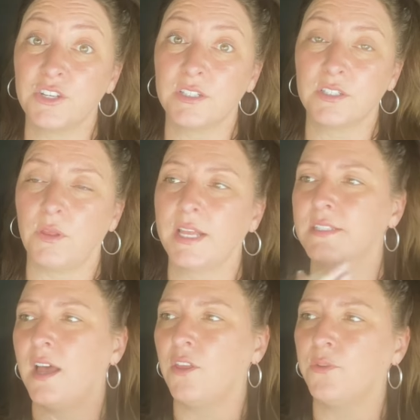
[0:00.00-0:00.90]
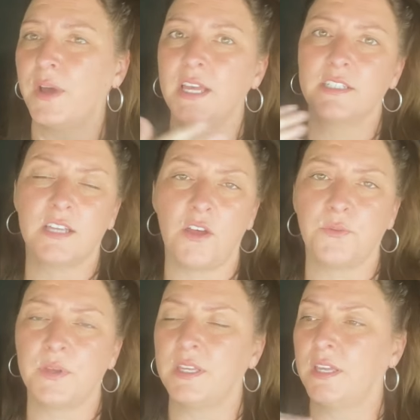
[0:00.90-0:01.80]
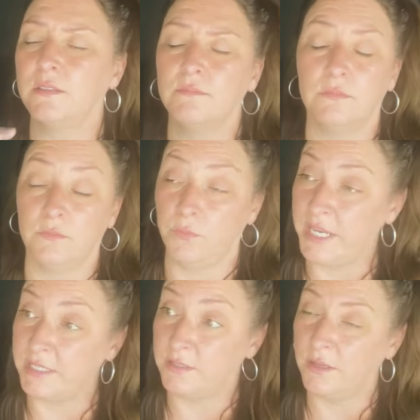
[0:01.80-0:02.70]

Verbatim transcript: so like Southwest, Southwest, West,